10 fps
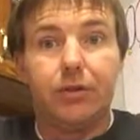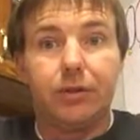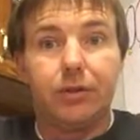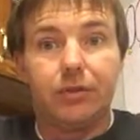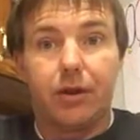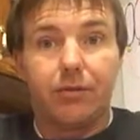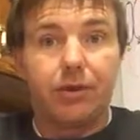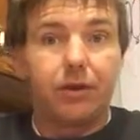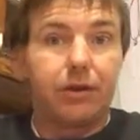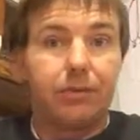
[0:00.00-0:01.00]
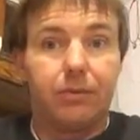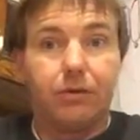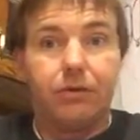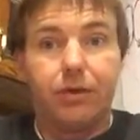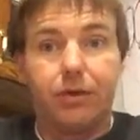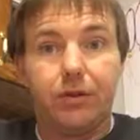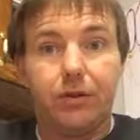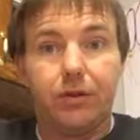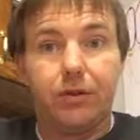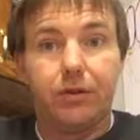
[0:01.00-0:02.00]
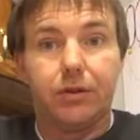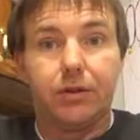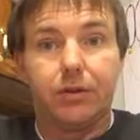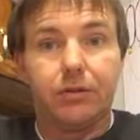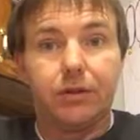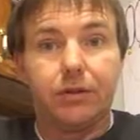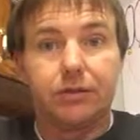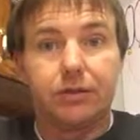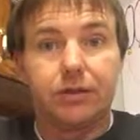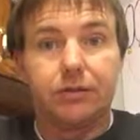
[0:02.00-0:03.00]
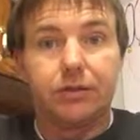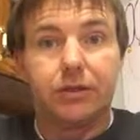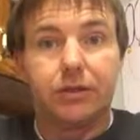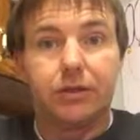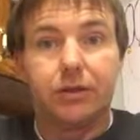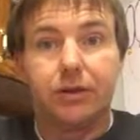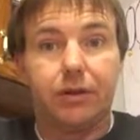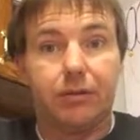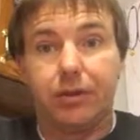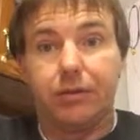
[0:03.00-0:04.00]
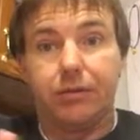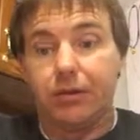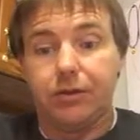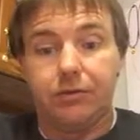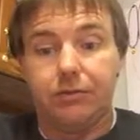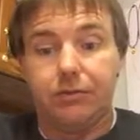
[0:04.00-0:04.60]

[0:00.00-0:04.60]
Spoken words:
I mean, they might pick it up and move it, and then that's it. And that might be